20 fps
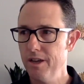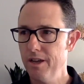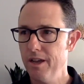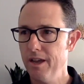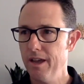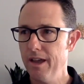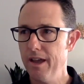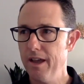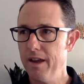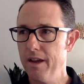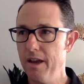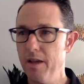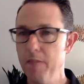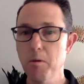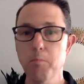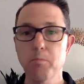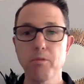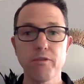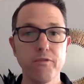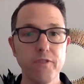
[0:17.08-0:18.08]
and I'm
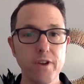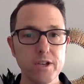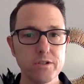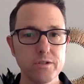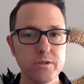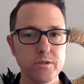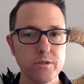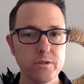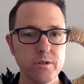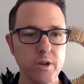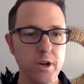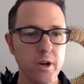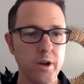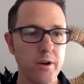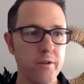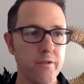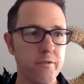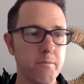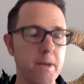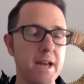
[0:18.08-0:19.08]
a professor
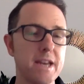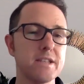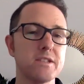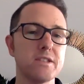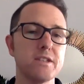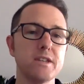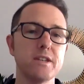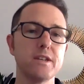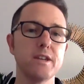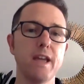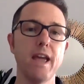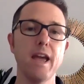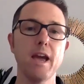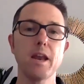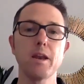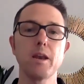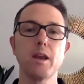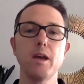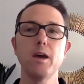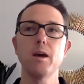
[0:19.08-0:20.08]
of medicine
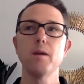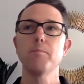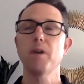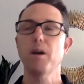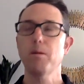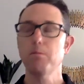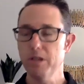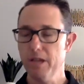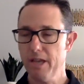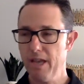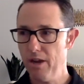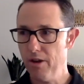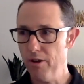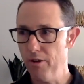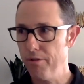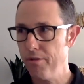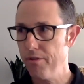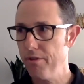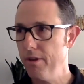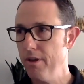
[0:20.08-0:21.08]
and public
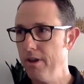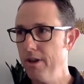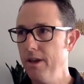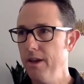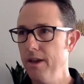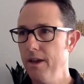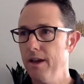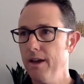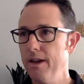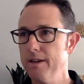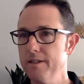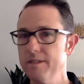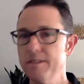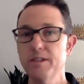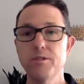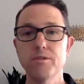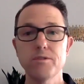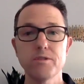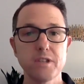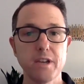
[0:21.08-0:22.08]
health at
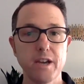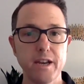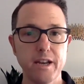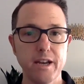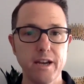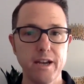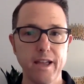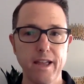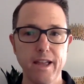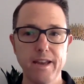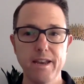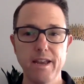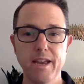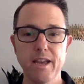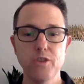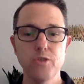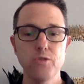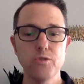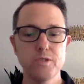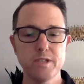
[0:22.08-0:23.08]
Cedars-Sinai and at
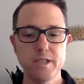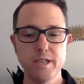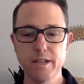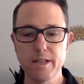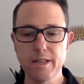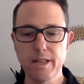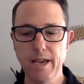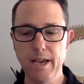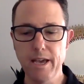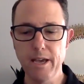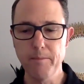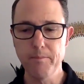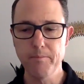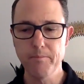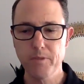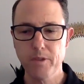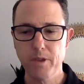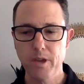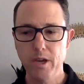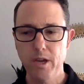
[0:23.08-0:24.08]
UCLA.
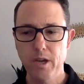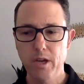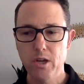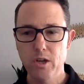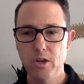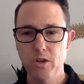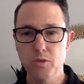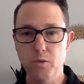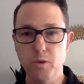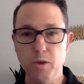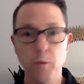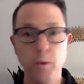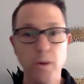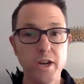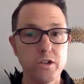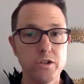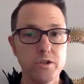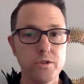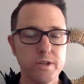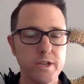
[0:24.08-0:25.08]
So what I want
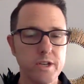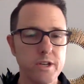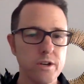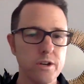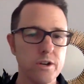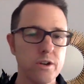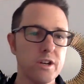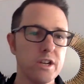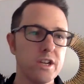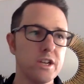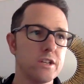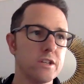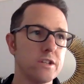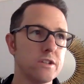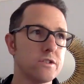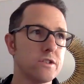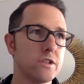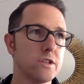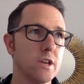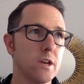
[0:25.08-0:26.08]
to do here
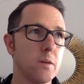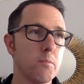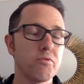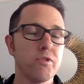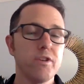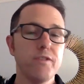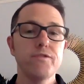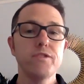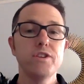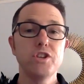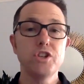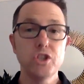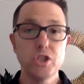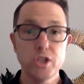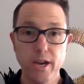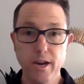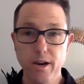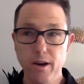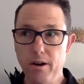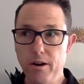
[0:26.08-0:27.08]
is briefly
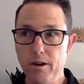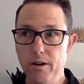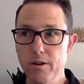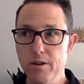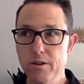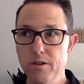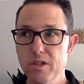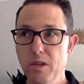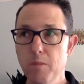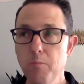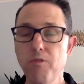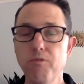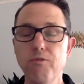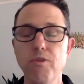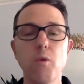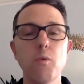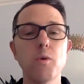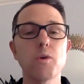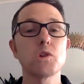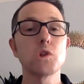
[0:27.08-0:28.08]
share some of
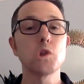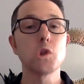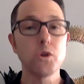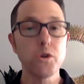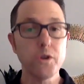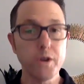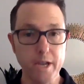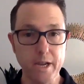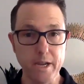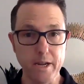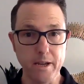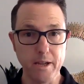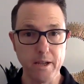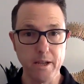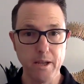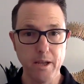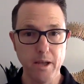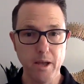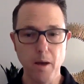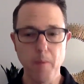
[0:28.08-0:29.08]
what we're learning
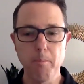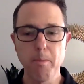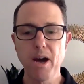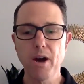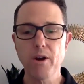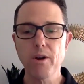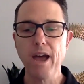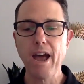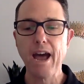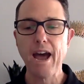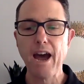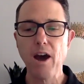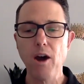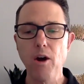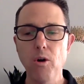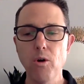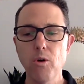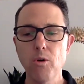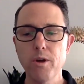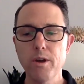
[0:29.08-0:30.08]
about
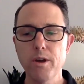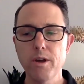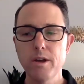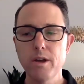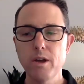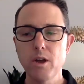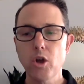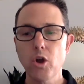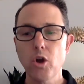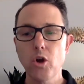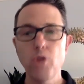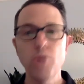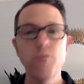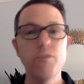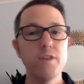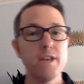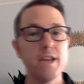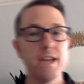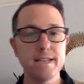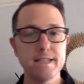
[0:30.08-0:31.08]
how
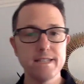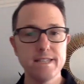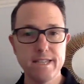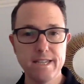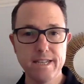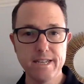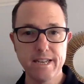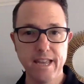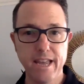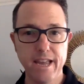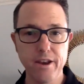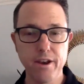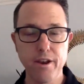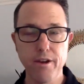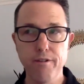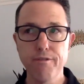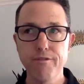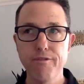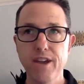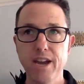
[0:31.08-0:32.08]
COVID-19 can
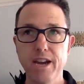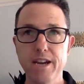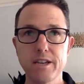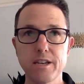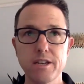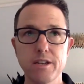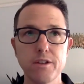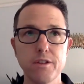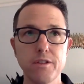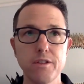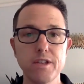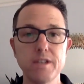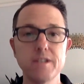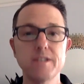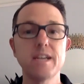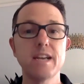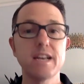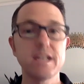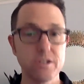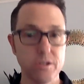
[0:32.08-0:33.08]
affect the
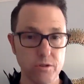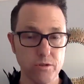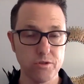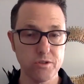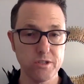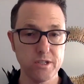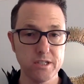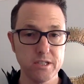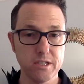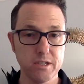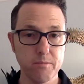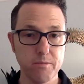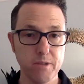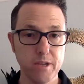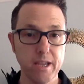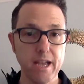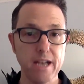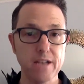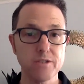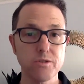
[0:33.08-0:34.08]
intestinal system, the
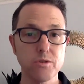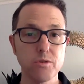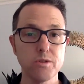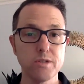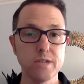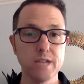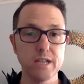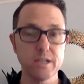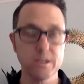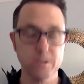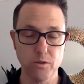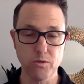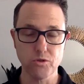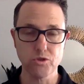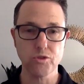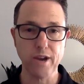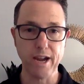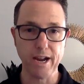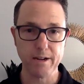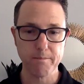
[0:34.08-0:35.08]
gastrointestinal
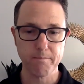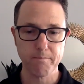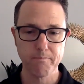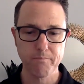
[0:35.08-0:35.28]
tract.